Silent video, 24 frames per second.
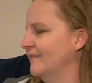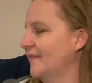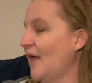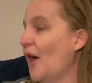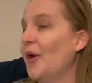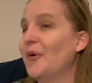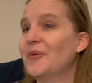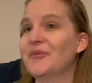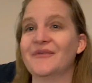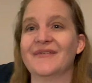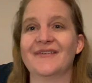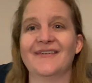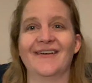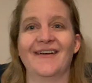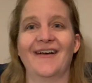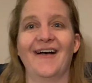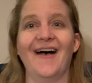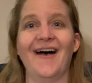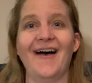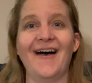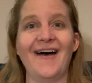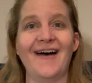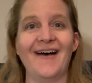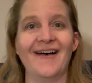Oh,
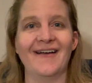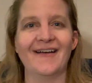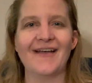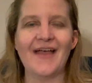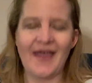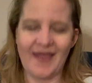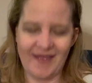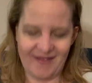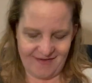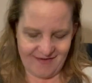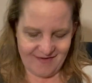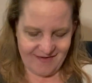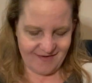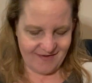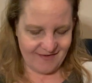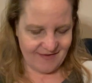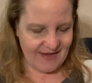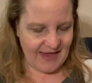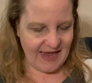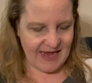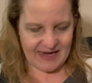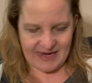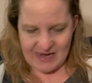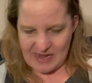ah.
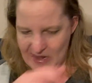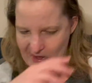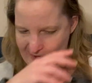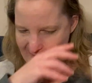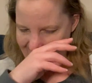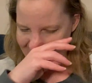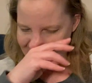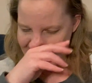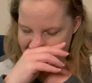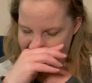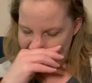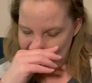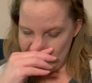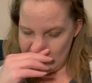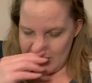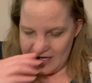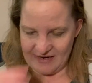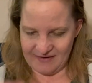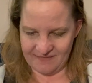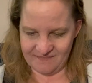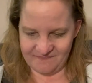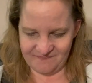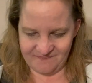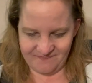Hey, Marion.